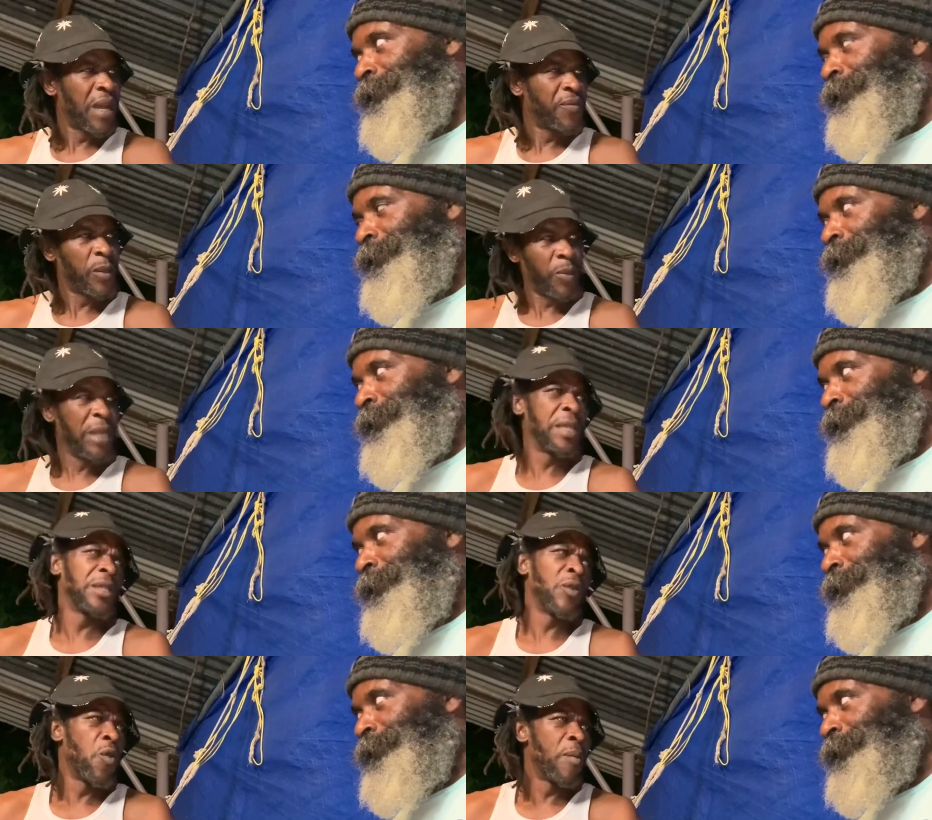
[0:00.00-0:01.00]
Speaker 1: is pleasing a
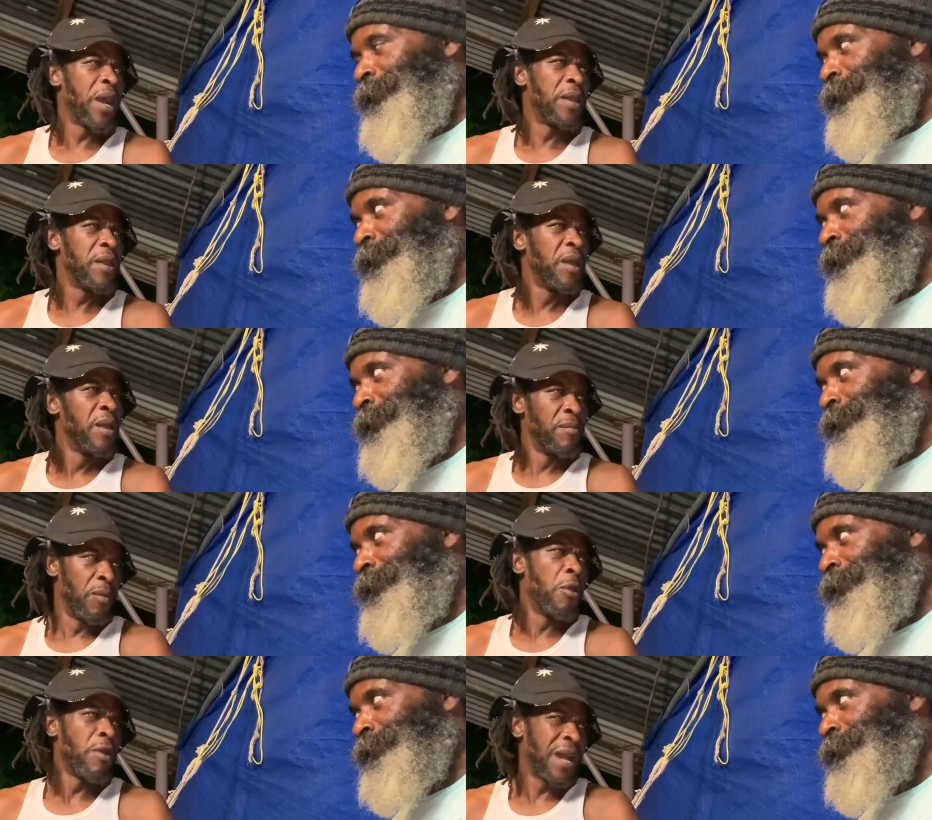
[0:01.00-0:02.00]
woman, me
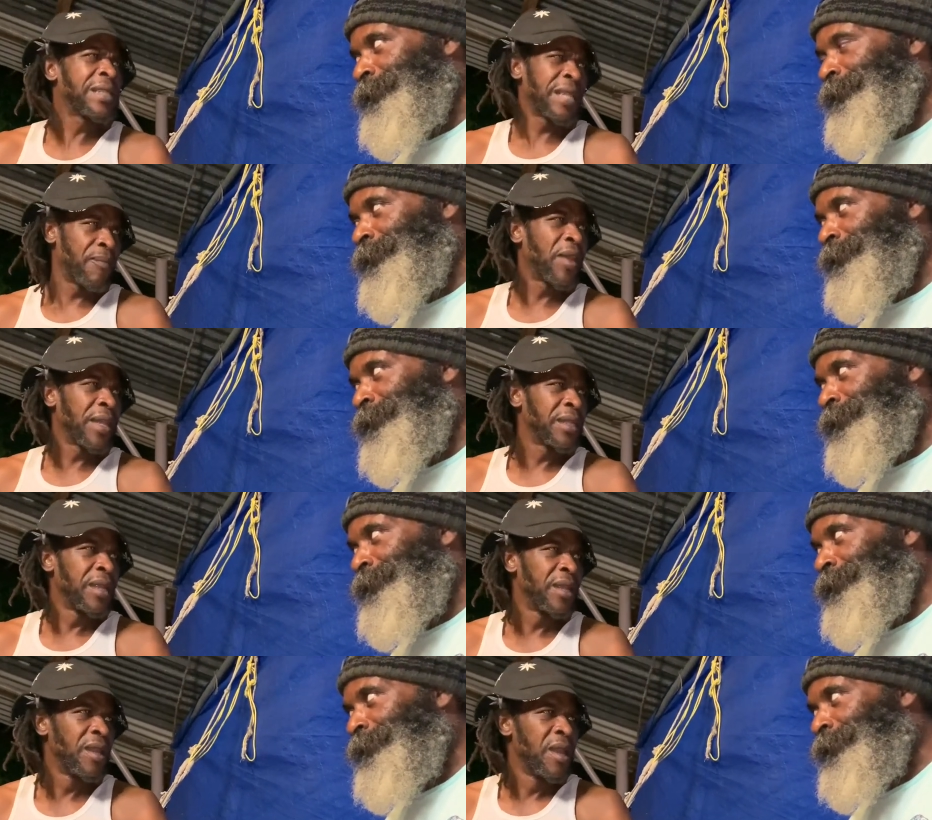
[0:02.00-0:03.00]
more accept that.
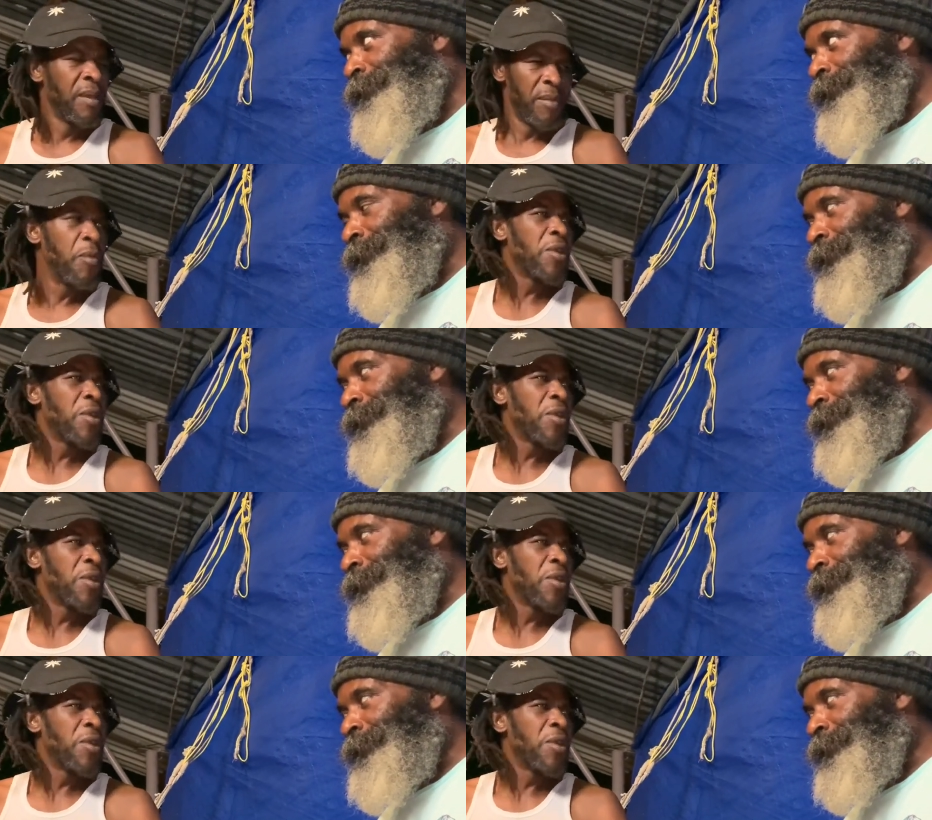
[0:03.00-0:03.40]
Me more